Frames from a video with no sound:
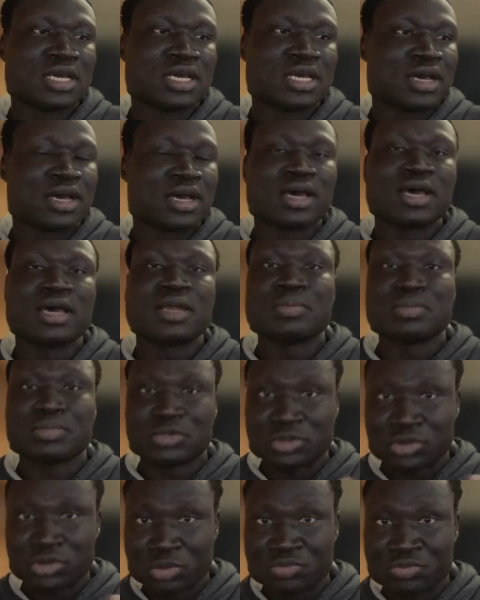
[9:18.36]
and,
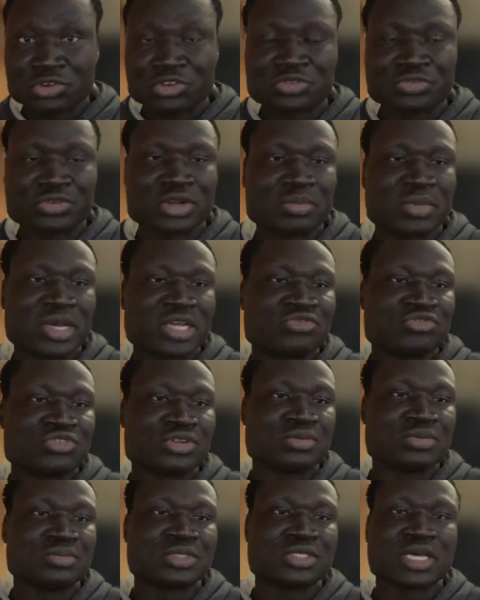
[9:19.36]
you know, fulfill my
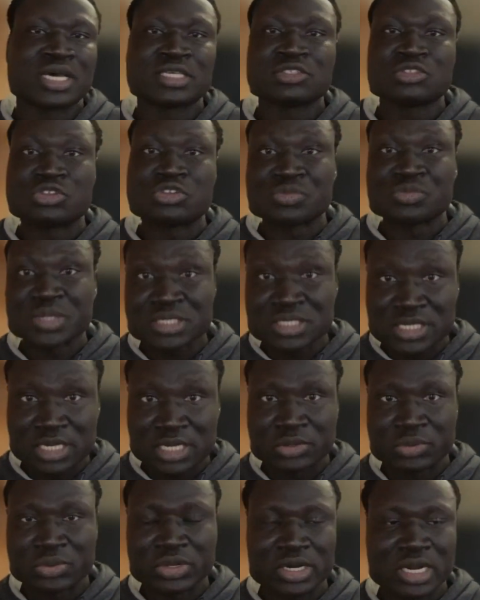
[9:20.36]
dreams as university
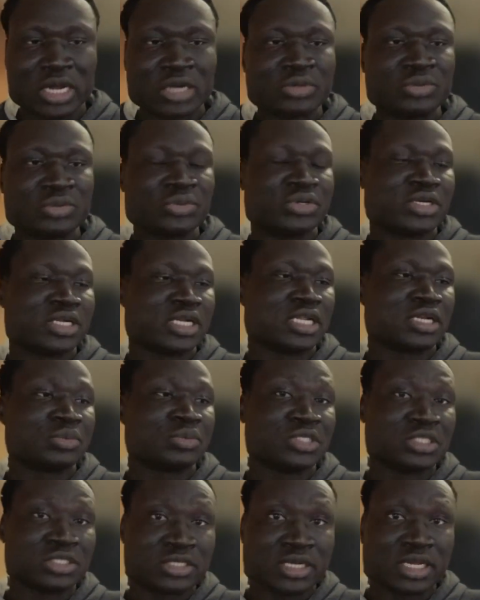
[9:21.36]
are doing now to Ukraine, and
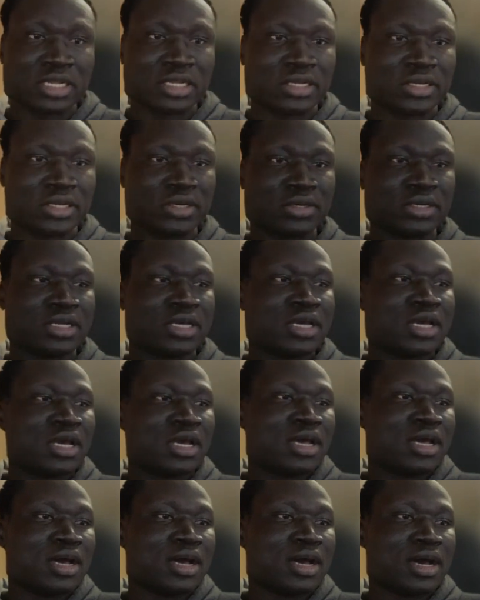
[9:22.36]
which is really good.
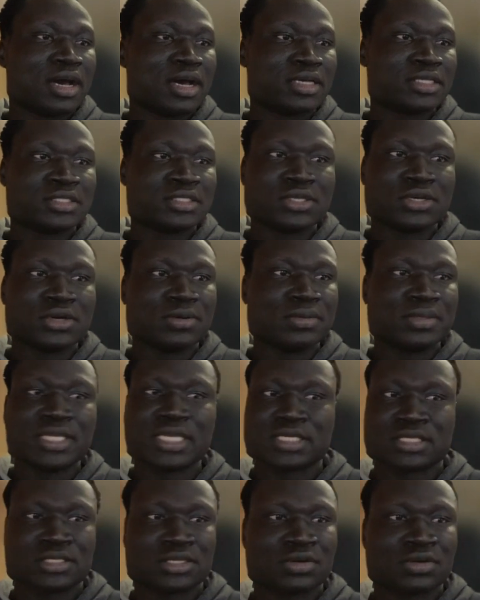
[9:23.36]
So
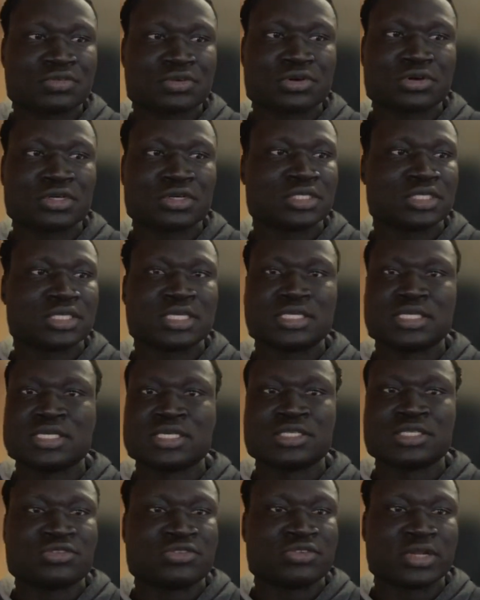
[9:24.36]
yes, of course,
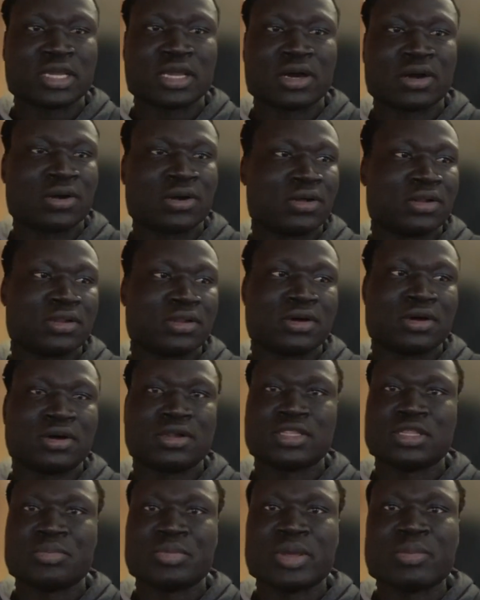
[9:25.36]
it trigger
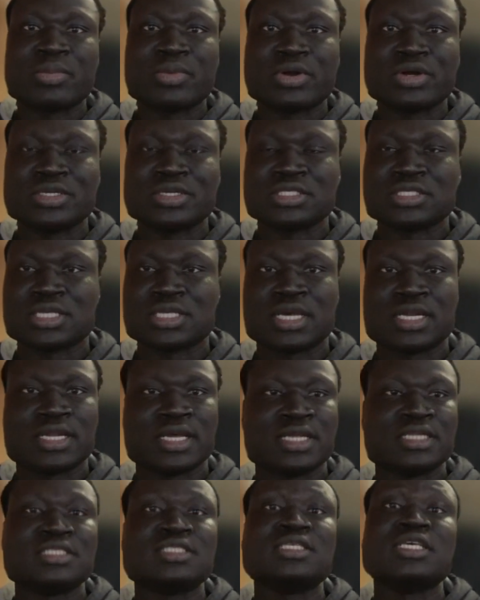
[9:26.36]
all the memories,
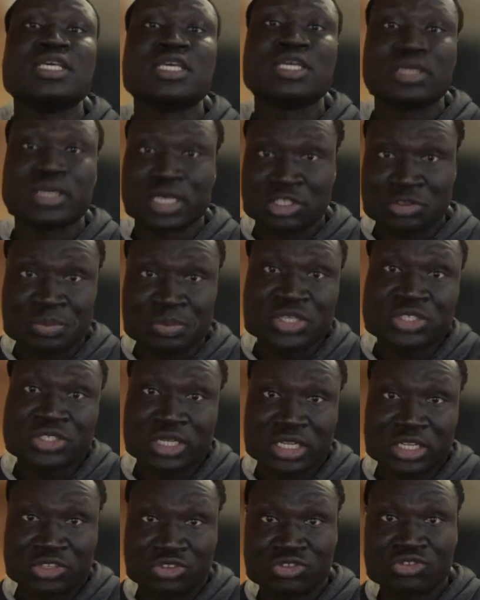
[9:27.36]
and seeing
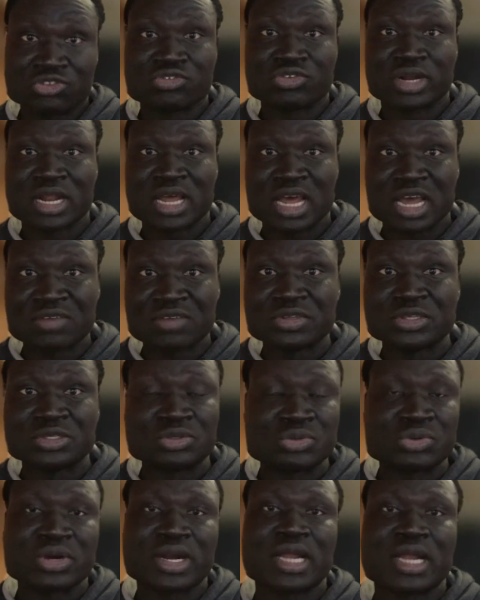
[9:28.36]
especially children having
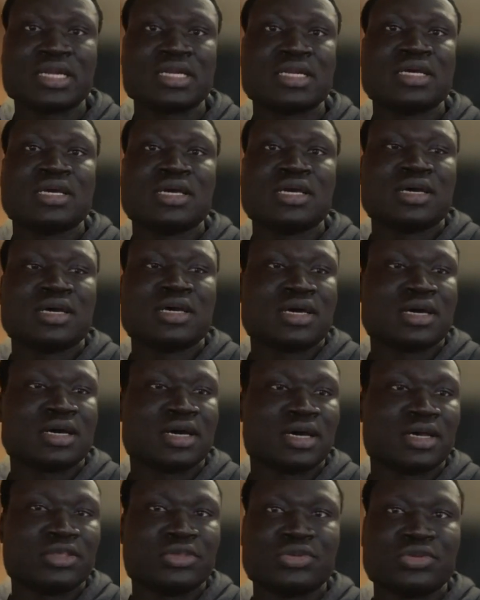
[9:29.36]
to run,
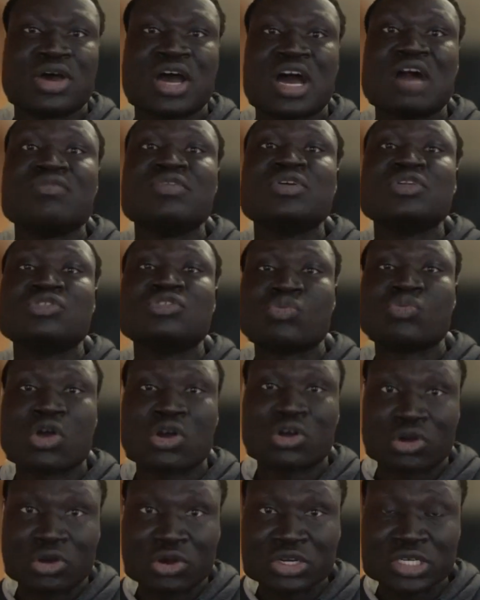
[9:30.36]
you know, having to
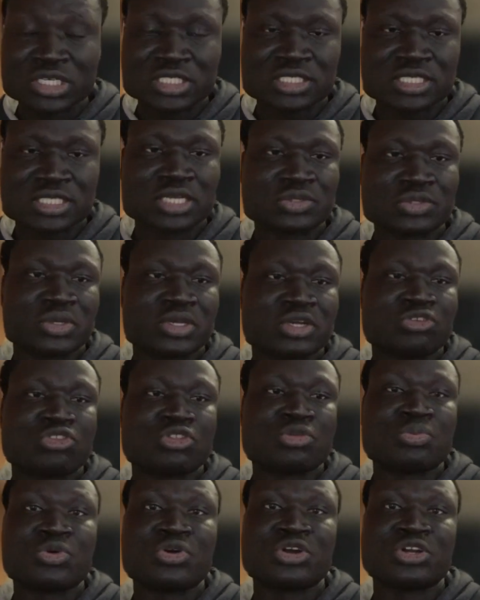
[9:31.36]
walk long distance to get to
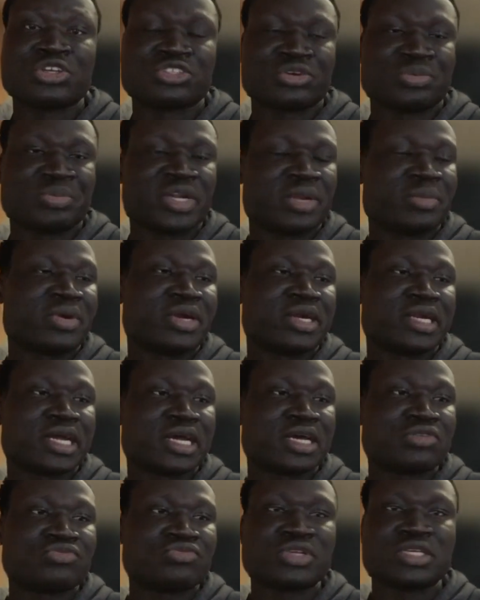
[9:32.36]
the borders of neighboring
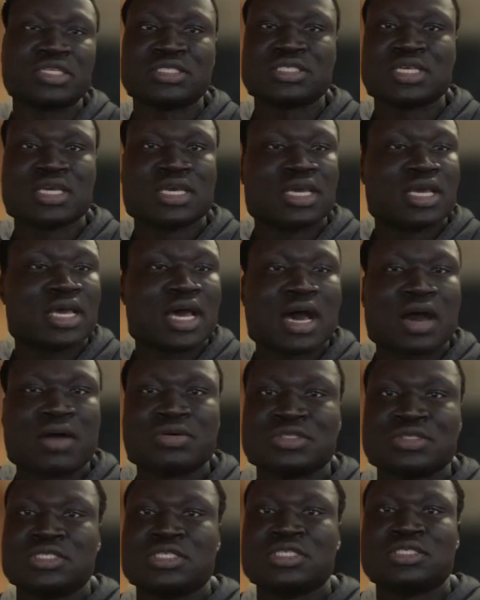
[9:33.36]
countries. I
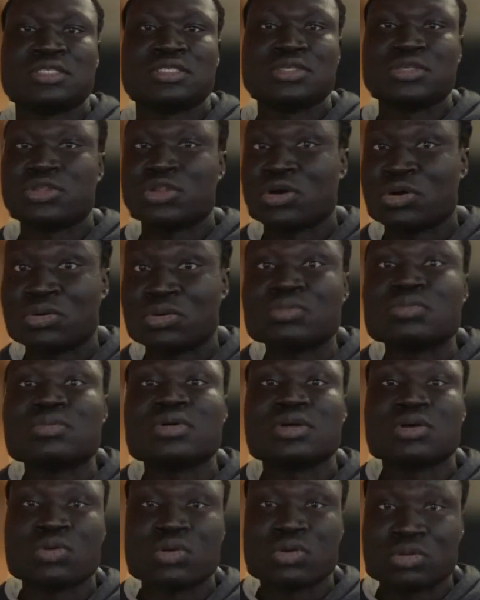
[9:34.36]
was just, you know,
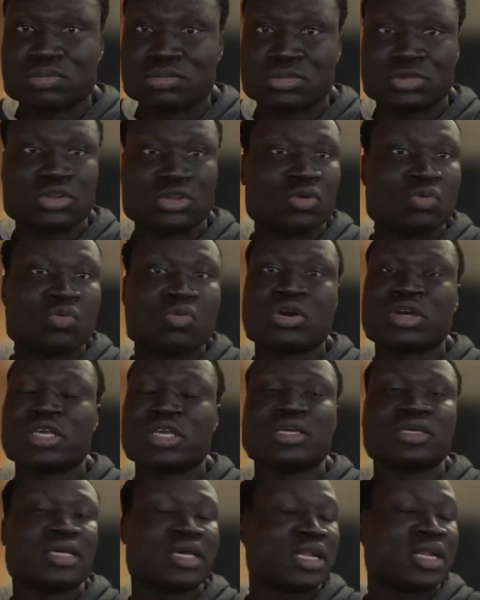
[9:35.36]

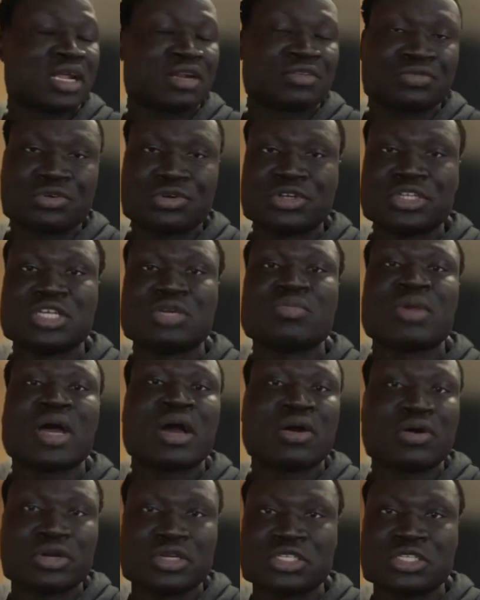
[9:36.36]
walking and unfolding
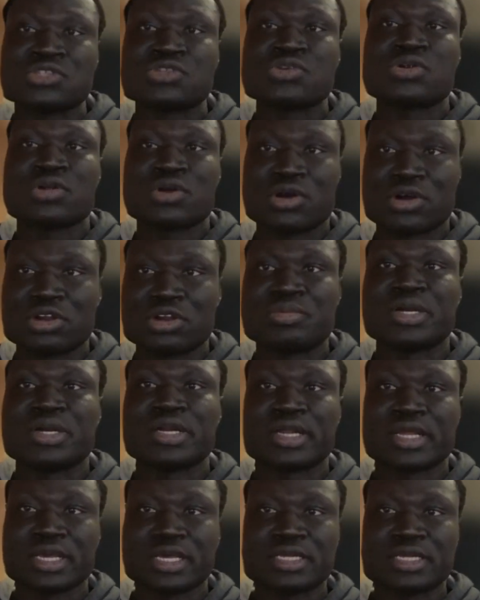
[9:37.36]
my own story all over
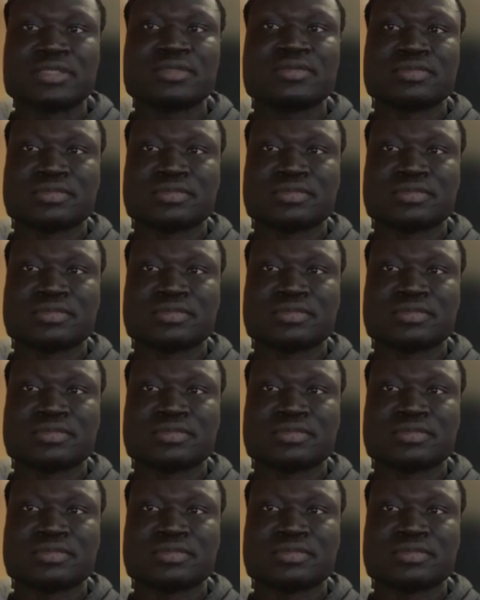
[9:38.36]
again.